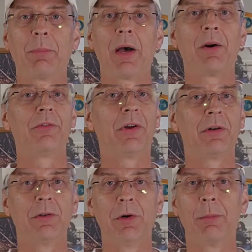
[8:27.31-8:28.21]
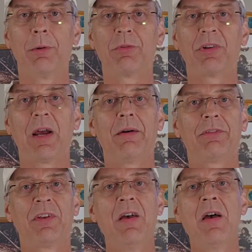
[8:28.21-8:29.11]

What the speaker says: paddles on aluminum shafts